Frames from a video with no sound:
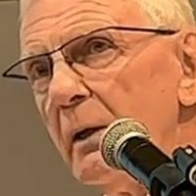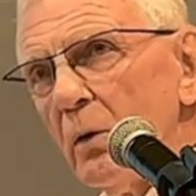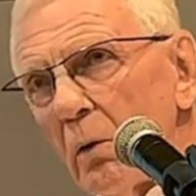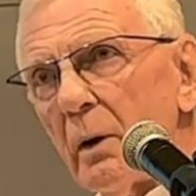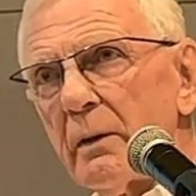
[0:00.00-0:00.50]

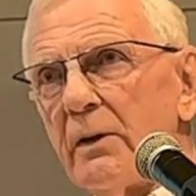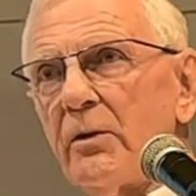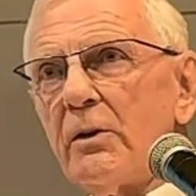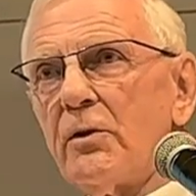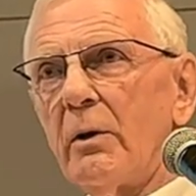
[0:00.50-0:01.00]
look at this
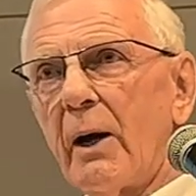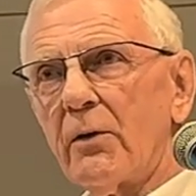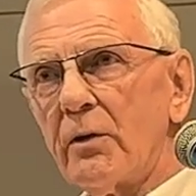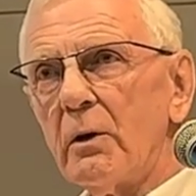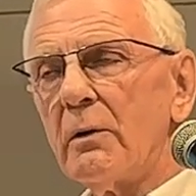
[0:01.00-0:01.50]
issue
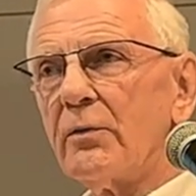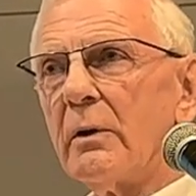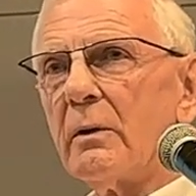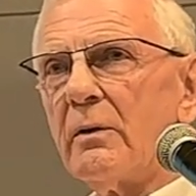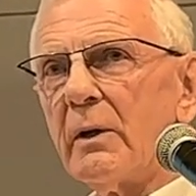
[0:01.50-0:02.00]
ourselves
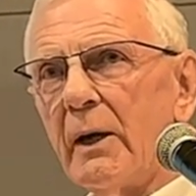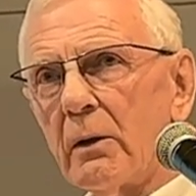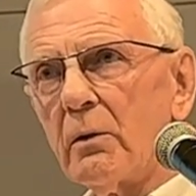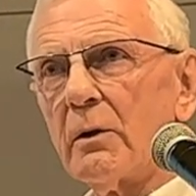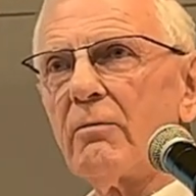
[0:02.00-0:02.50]
and get
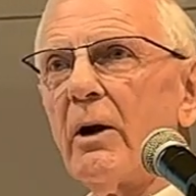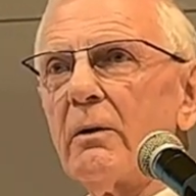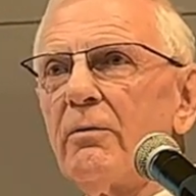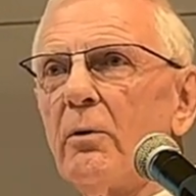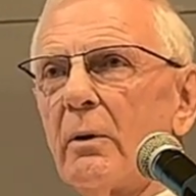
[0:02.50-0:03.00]
on the
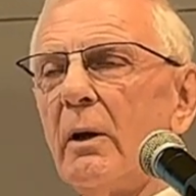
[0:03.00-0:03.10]
front foot,